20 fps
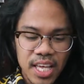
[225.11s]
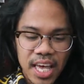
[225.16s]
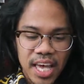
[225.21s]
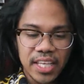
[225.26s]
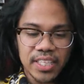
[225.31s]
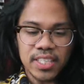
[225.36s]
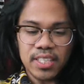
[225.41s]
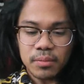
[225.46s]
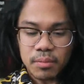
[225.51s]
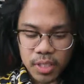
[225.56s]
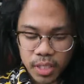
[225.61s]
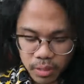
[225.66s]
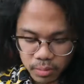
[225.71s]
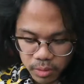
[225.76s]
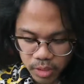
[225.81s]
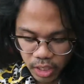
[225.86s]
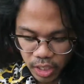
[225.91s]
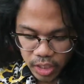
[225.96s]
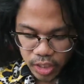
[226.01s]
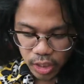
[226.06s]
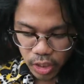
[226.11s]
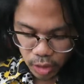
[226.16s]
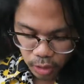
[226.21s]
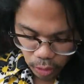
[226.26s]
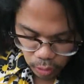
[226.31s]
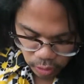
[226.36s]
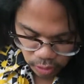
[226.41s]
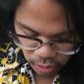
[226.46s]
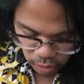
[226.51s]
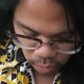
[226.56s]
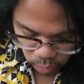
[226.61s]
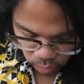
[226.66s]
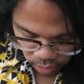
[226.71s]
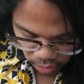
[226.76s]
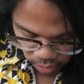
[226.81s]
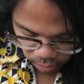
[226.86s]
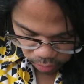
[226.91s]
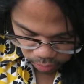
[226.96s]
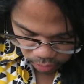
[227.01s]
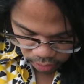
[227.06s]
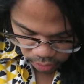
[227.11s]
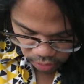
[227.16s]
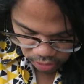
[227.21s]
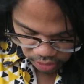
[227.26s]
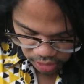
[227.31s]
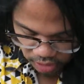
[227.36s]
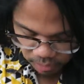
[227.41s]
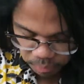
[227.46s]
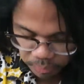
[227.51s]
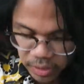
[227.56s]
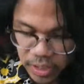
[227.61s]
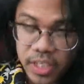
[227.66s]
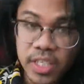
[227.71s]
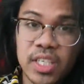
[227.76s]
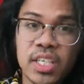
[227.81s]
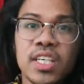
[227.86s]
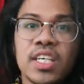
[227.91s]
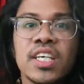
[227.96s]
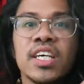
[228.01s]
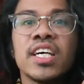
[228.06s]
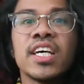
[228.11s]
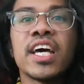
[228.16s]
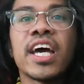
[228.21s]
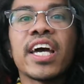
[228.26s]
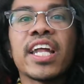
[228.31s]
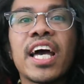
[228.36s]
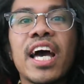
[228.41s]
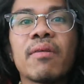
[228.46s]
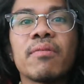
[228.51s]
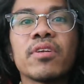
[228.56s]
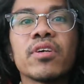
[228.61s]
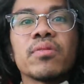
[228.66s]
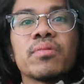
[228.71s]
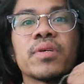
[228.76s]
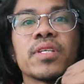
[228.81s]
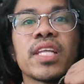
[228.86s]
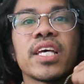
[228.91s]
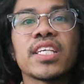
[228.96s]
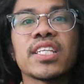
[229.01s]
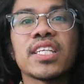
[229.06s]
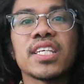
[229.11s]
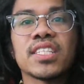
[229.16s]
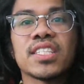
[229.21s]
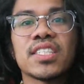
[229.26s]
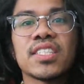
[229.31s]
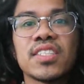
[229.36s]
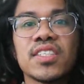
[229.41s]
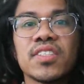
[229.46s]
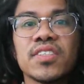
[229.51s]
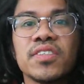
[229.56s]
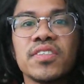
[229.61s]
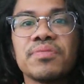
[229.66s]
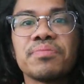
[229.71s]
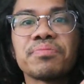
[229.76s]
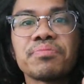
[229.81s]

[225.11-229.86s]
And sometimes I'll actually close it without closing the zipper and have it open like this, so